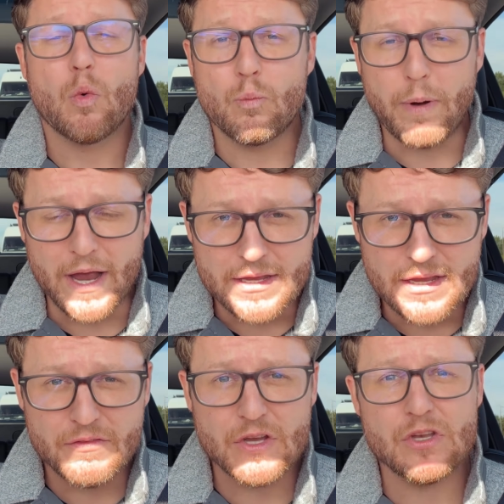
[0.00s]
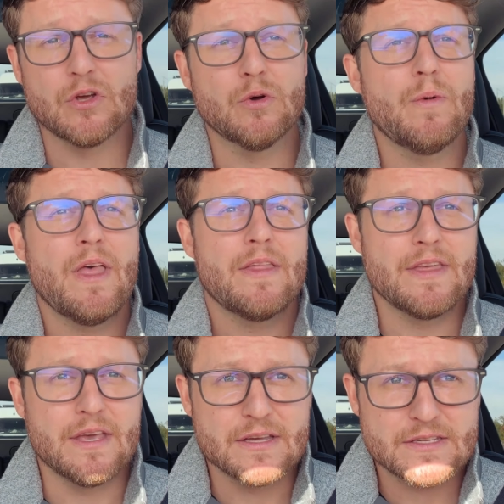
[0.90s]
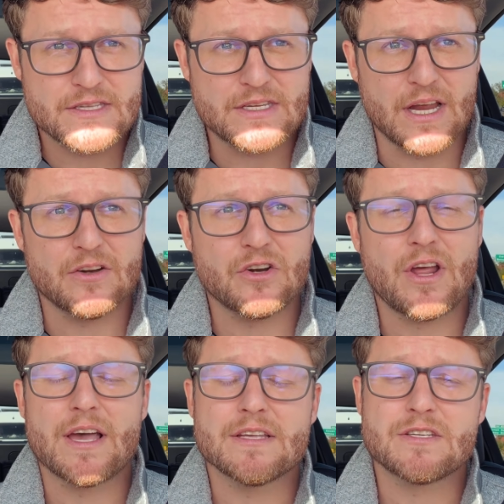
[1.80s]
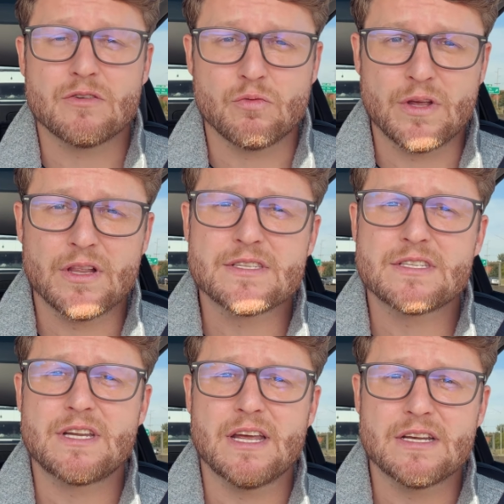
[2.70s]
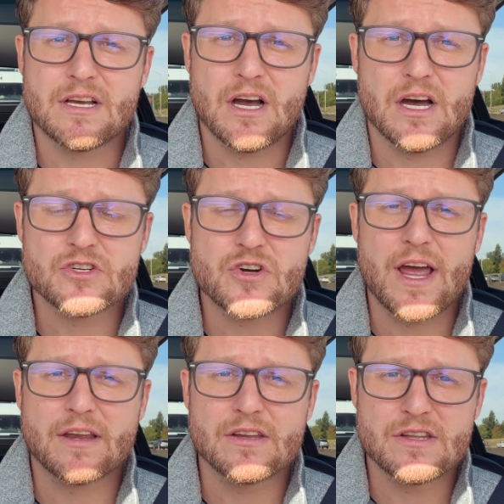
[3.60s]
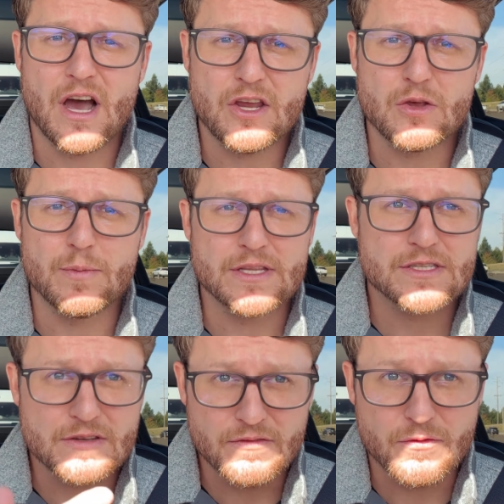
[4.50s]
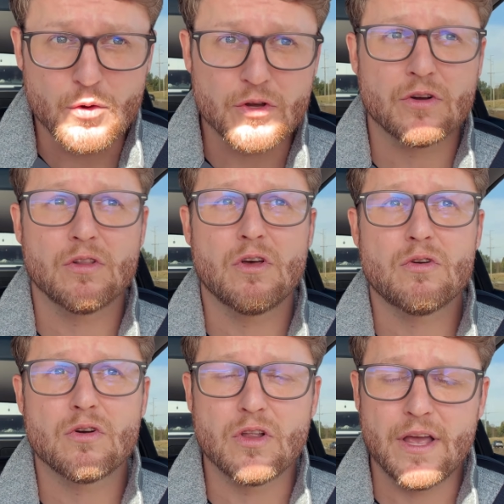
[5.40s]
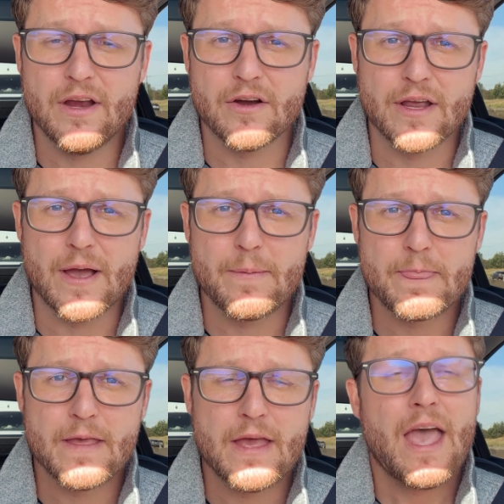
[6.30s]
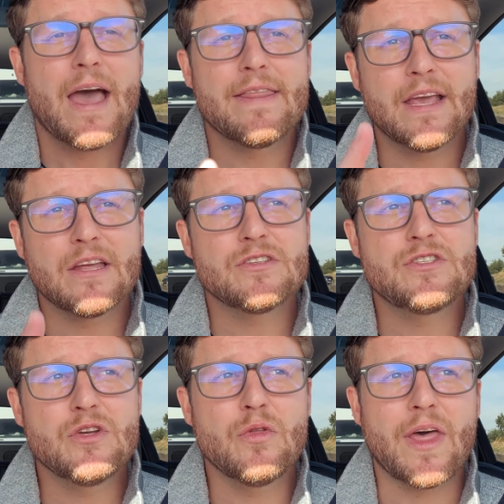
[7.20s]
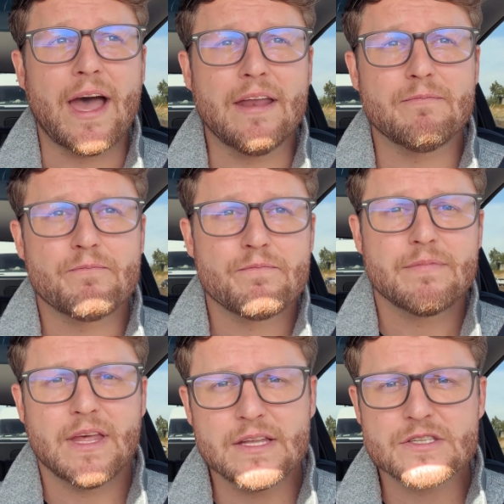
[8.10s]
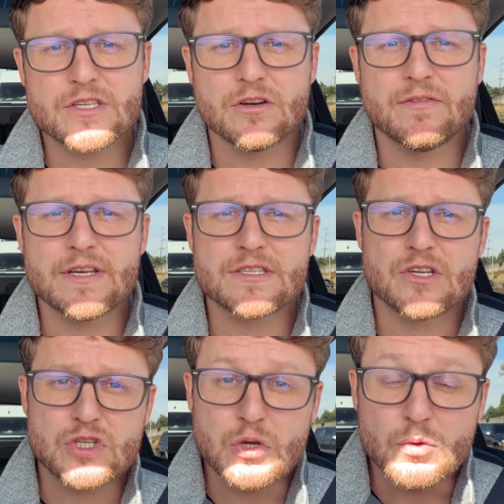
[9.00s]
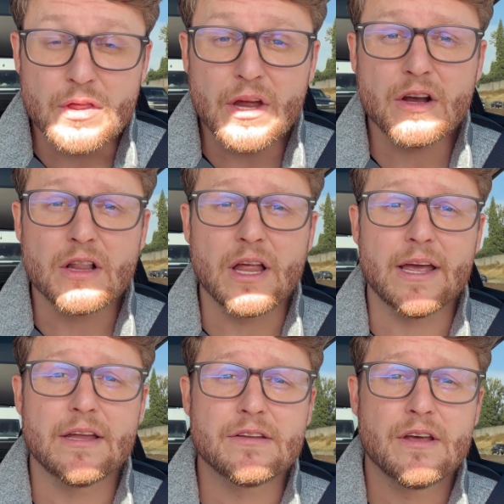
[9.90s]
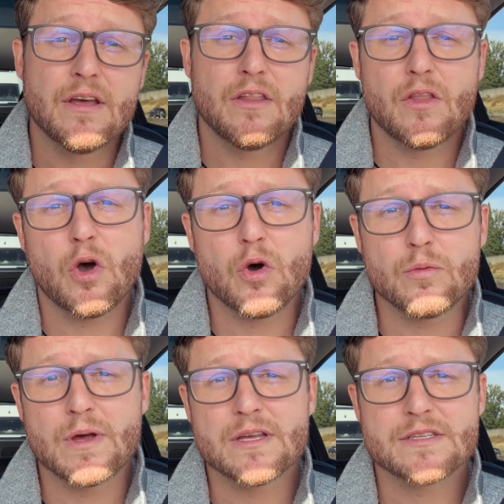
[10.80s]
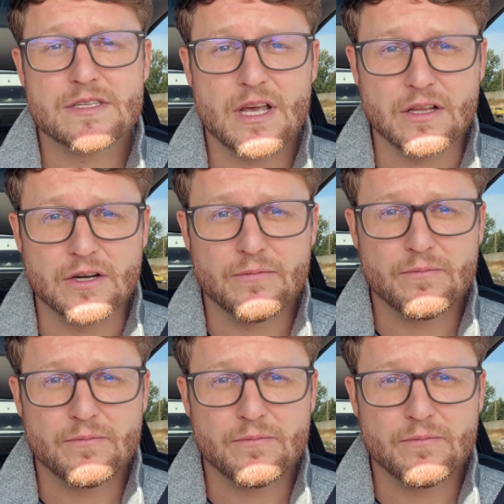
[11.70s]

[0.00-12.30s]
by giving you the standardized real estate contract documents for your local area. And they can do that in service to their client, the home seller.